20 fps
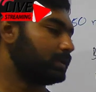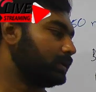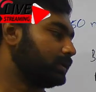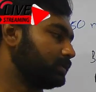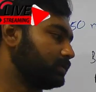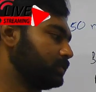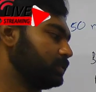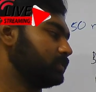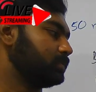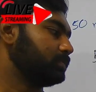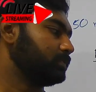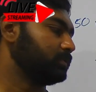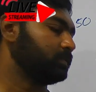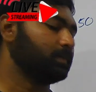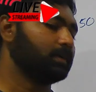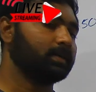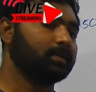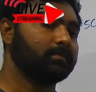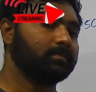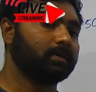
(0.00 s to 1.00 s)
classes
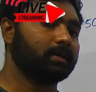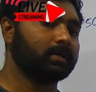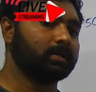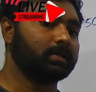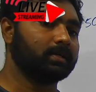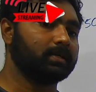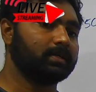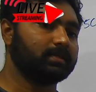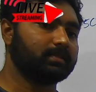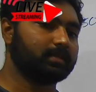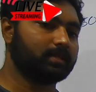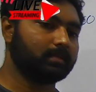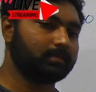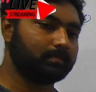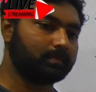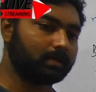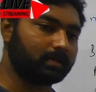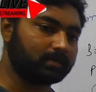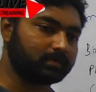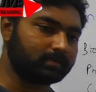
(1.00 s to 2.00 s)
provide marking
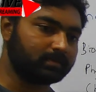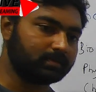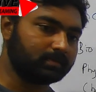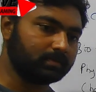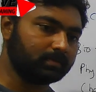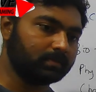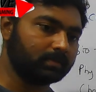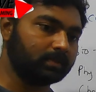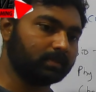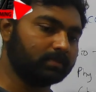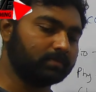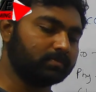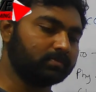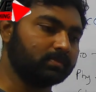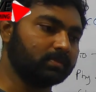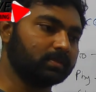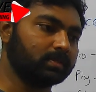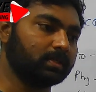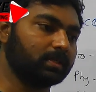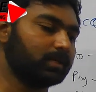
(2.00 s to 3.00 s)
scheme. Ask the
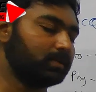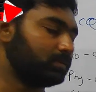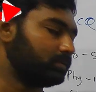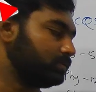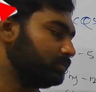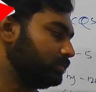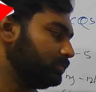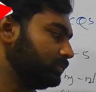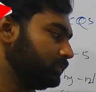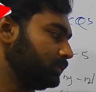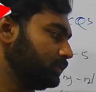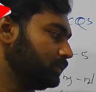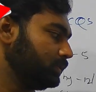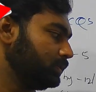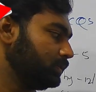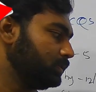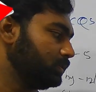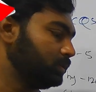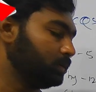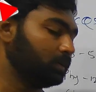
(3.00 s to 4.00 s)
student right to
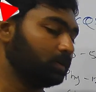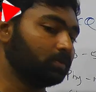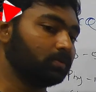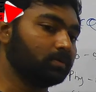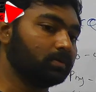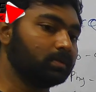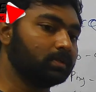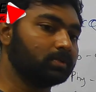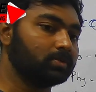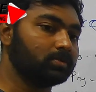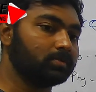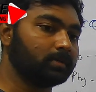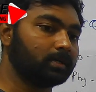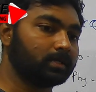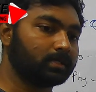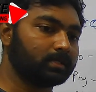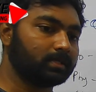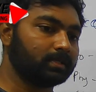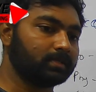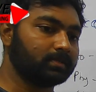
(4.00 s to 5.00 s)
according to the
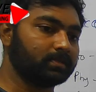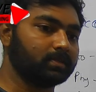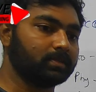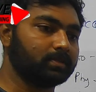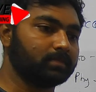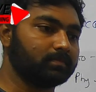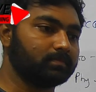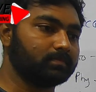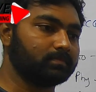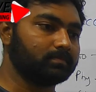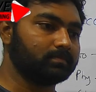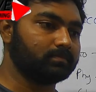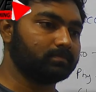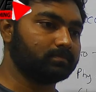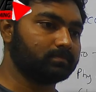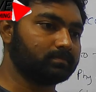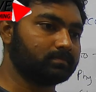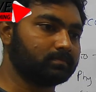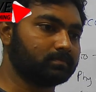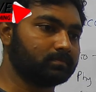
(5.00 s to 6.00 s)
marking scheme.
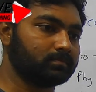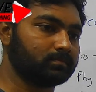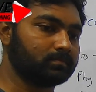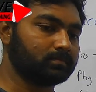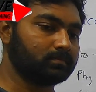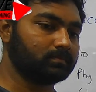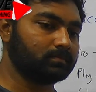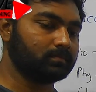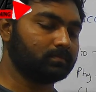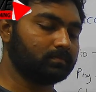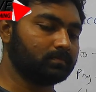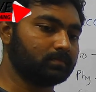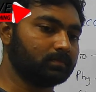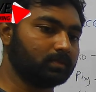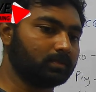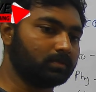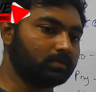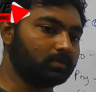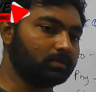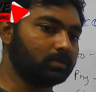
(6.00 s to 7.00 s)

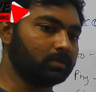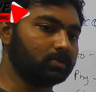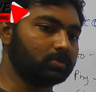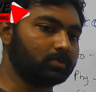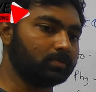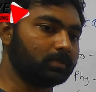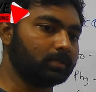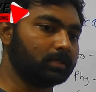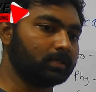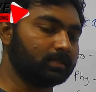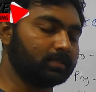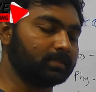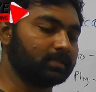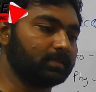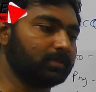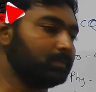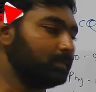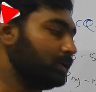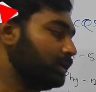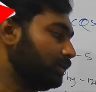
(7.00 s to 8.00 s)
According to the marking
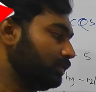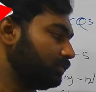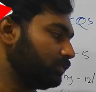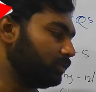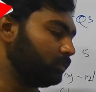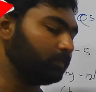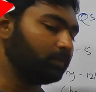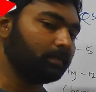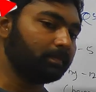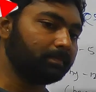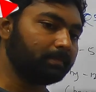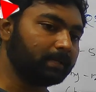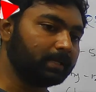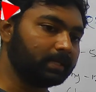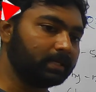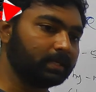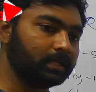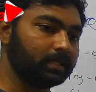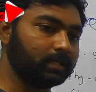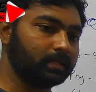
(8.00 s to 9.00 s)
scheme. From the
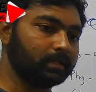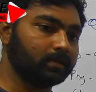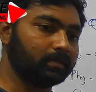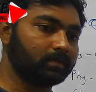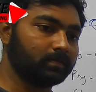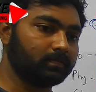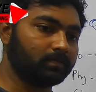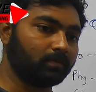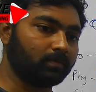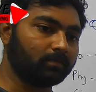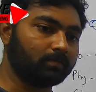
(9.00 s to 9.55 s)
beginning,